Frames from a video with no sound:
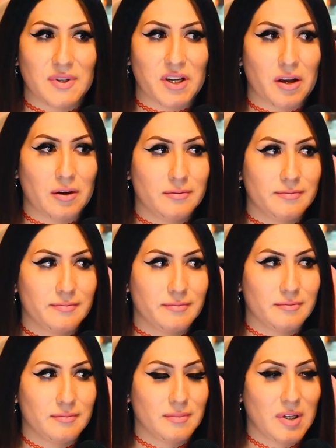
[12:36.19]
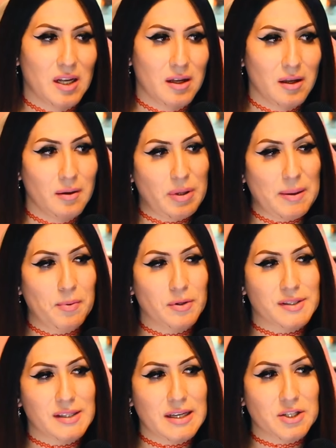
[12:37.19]
You know?
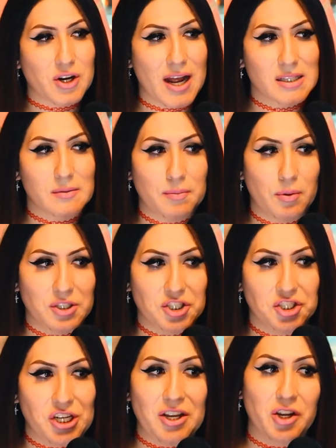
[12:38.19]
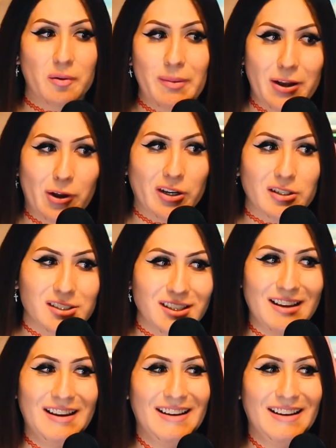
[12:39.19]
People see trans people as gender benders.